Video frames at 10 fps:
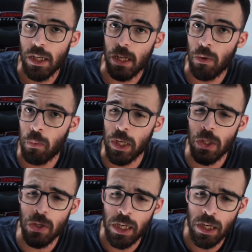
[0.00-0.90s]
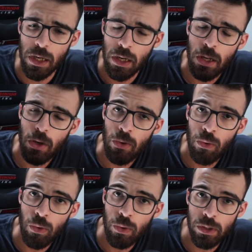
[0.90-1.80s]
Now, when you hear
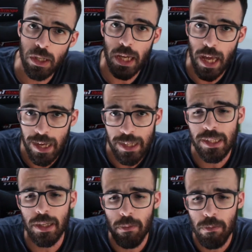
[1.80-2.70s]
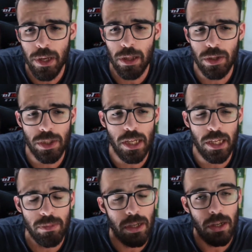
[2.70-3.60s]
Lord and Miller's
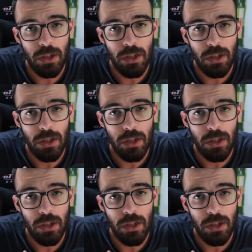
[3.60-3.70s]
names,